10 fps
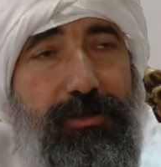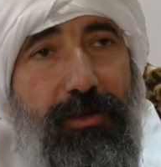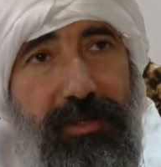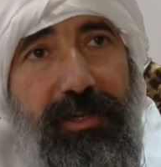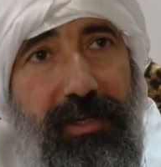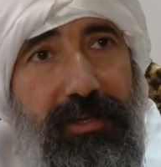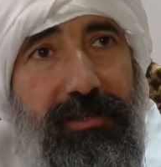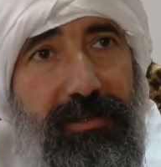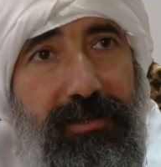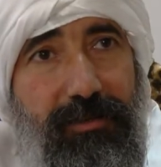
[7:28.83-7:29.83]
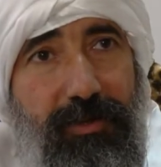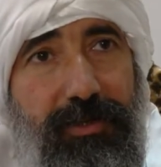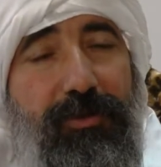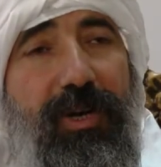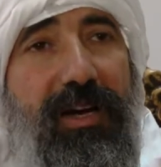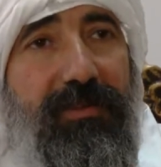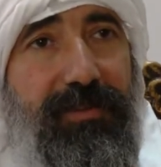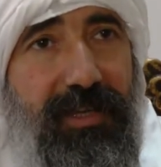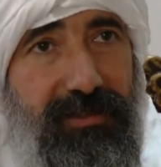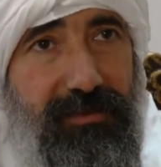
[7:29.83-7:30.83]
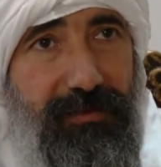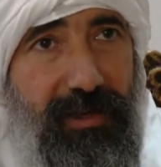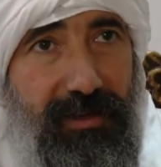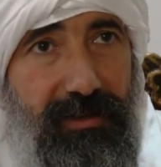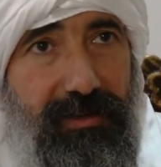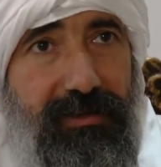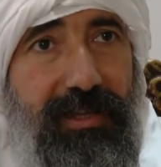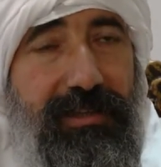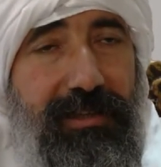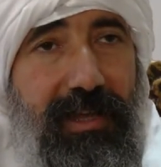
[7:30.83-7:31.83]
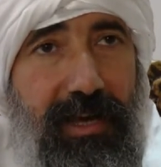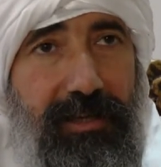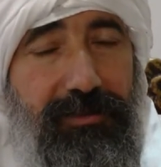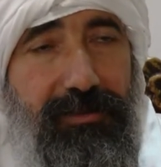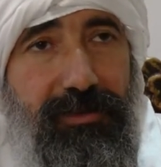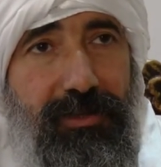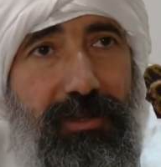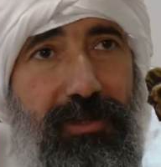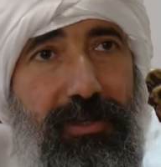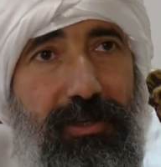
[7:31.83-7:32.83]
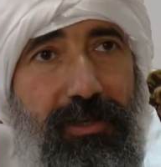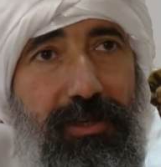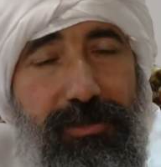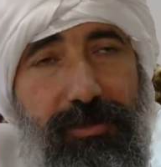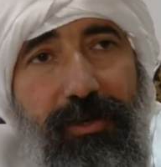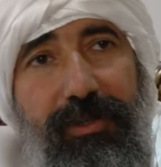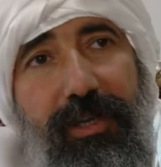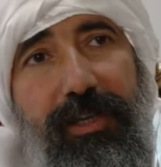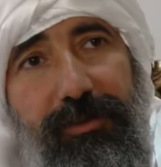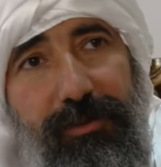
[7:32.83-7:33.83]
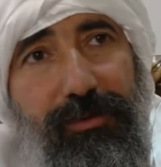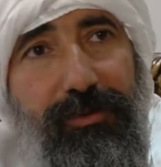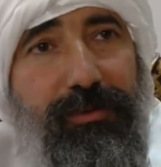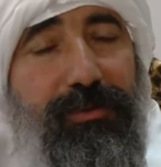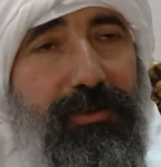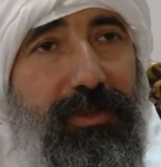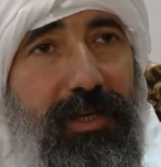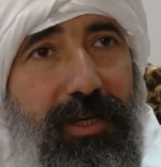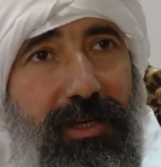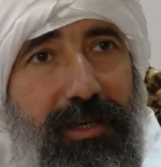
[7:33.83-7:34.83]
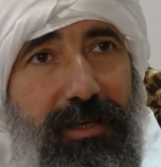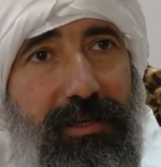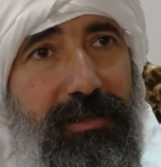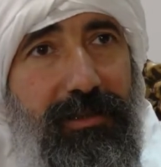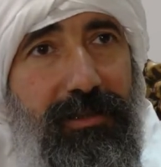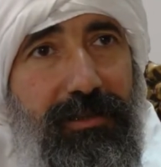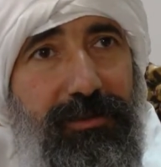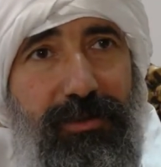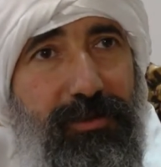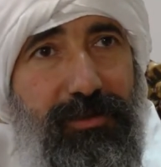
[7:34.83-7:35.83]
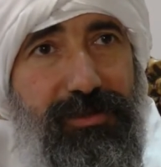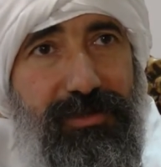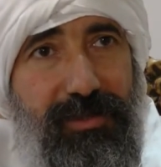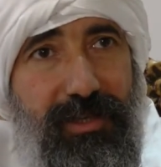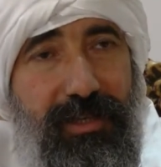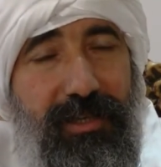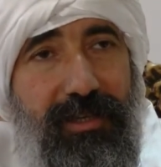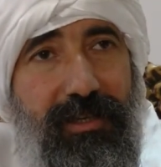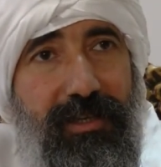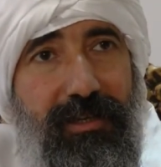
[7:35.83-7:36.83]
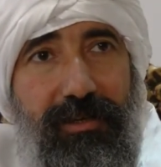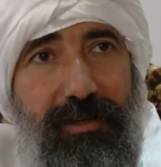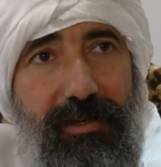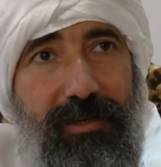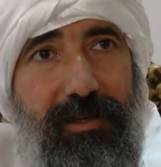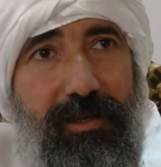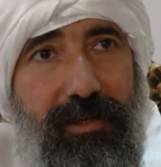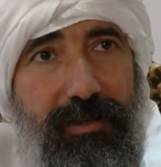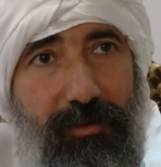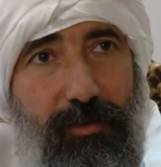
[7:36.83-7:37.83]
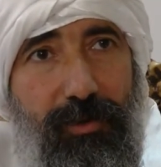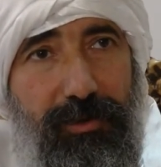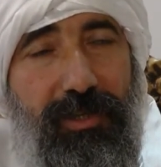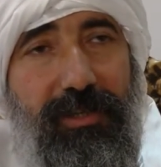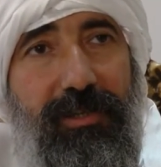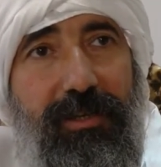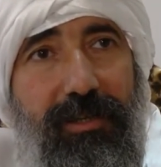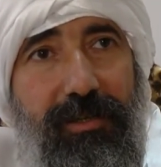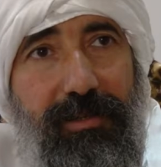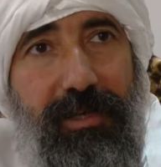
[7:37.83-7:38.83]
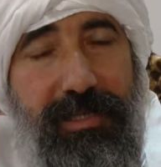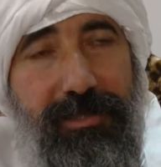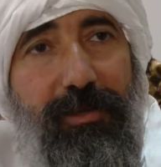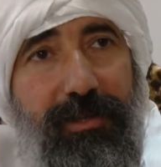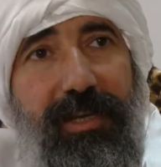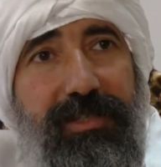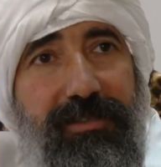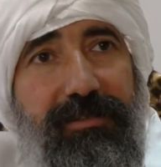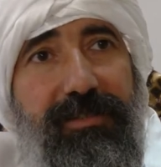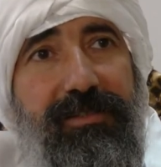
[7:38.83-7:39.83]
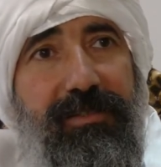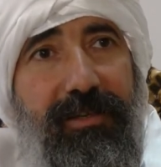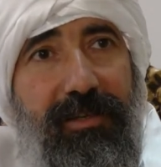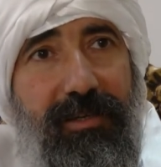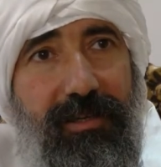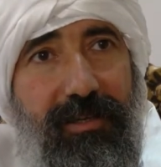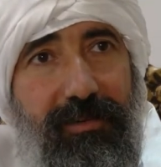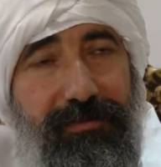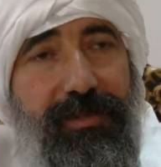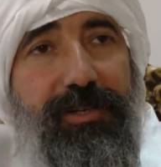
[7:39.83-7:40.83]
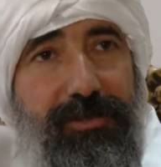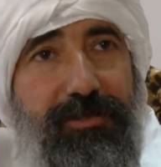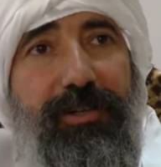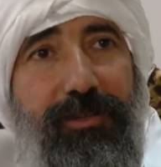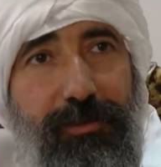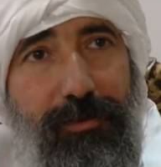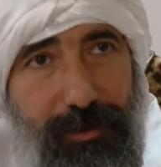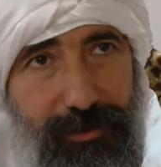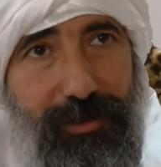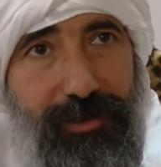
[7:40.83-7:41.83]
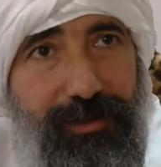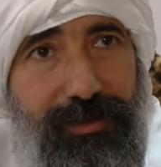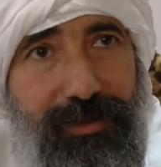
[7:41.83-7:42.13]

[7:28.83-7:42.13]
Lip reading: okay when you have that faith, that light. It's okay to use the water as long as it is a fresh running water.